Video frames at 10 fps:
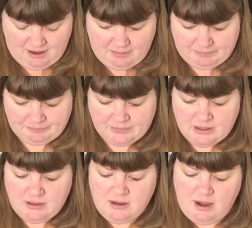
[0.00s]

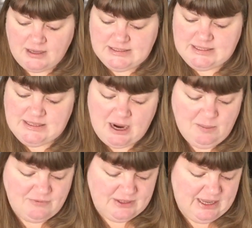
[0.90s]
I did,
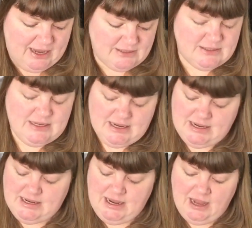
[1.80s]
however, get
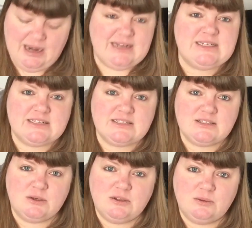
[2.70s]
the
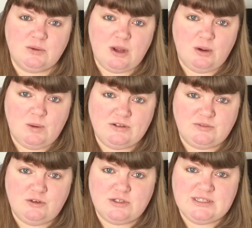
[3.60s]
latest World
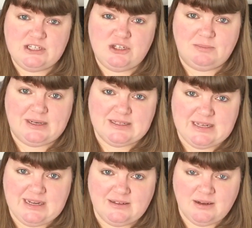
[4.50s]
of Cross Stitching
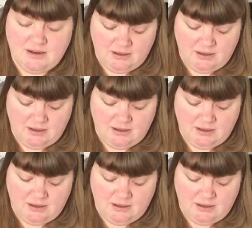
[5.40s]
magazine.